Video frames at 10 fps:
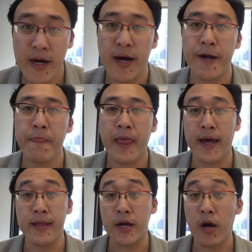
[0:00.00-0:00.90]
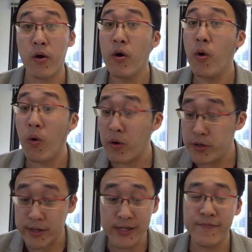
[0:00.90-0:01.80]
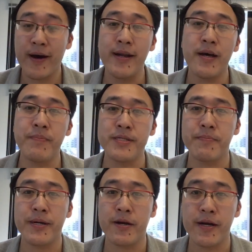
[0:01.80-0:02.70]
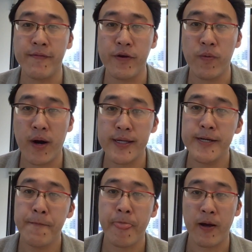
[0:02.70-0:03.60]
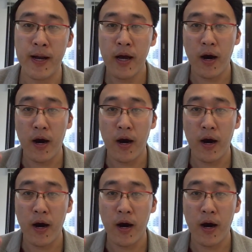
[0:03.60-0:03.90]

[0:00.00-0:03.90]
Right, and then go. Or you can divide it up into period if you want. Right.